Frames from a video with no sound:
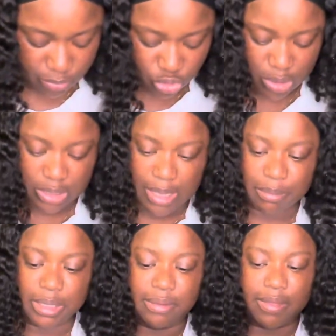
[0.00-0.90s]
trust and
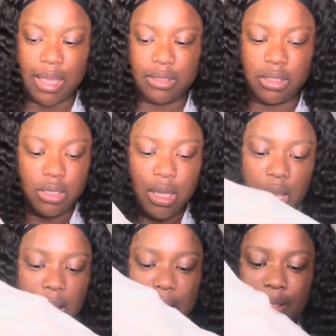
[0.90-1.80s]
believe that.
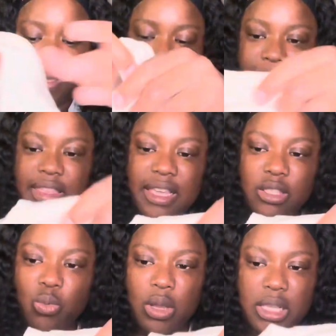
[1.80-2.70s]
And then this
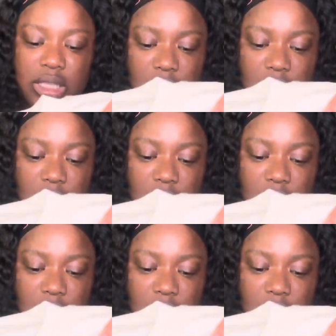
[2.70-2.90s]
was